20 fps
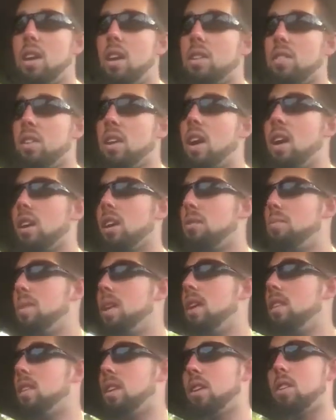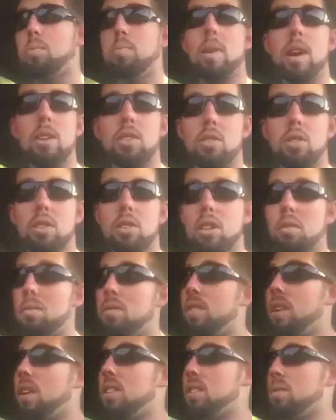It's not going to be anything special. It's going
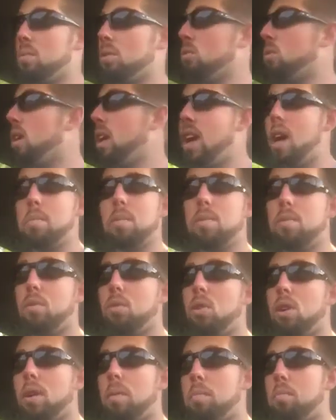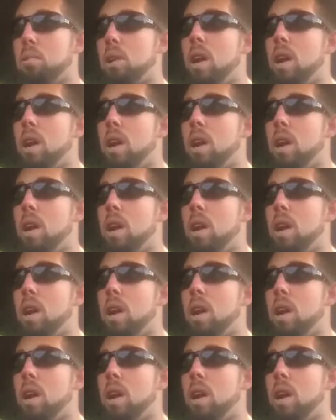to be very similar to what I had before,